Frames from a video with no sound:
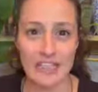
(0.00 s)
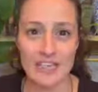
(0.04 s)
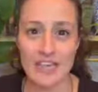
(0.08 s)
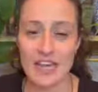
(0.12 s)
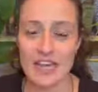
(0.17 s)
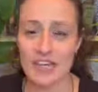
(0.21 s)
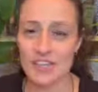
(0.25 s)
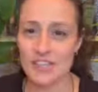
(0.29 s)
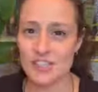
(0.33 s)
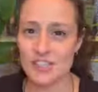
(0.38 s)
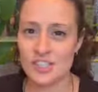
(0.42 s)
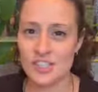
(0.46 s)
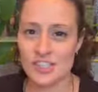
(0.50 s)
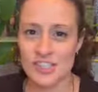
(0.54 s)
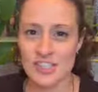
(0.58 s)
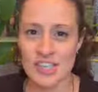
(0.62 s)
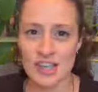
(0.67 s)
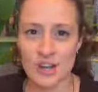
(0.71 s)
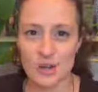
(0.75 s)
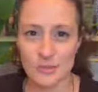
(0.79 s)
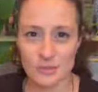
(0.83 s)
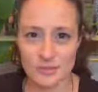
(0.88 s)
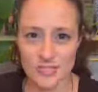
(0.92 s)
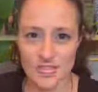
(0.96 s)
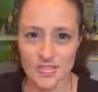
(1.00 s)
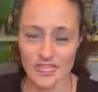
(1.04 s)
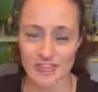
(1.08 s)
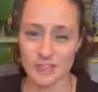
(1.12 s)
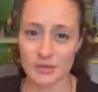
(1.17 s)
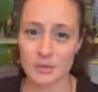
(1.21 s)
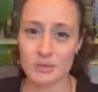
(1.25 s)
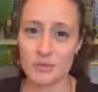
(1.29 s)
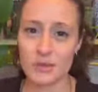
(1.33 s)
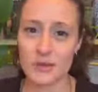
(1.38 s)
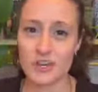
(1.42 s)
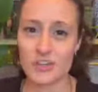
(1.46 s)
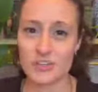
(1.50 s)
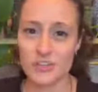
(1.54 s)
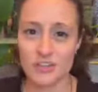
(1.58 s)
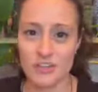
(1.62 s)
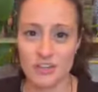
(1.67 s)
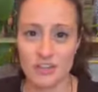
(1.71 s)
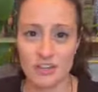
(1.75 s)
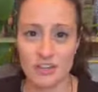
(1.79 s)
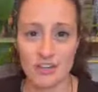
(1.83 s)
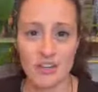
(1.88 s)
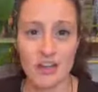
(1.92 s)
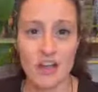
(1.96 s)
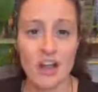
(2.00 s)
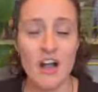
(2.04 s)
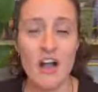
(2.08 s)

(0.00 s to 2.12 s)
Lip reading: kind of just helped take the pressure